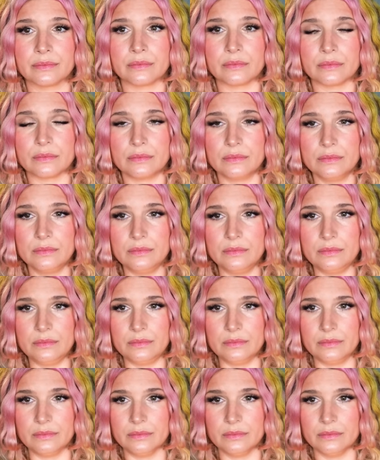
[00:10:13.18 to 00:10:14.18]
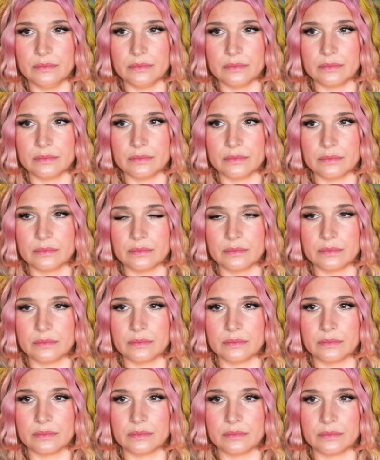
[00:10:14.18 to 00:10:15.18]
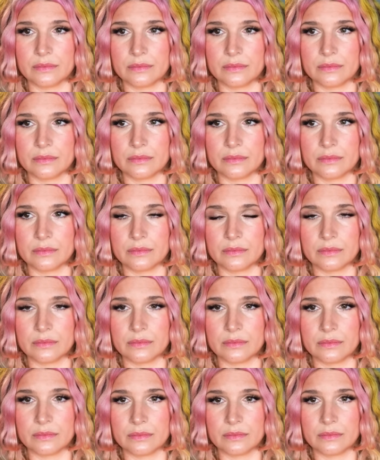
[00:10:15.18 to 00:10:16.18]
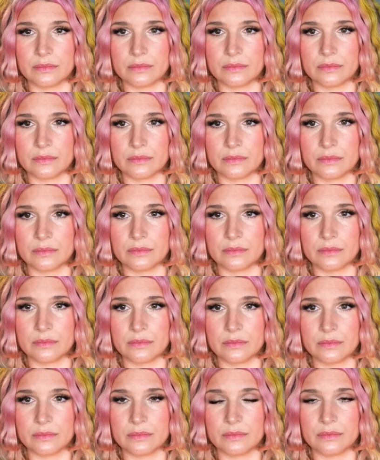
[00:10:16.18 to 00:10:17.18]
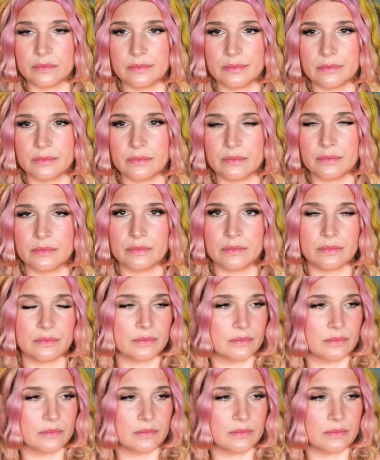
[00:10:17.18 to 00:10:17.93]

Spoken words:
No words are spoken by the person on screen.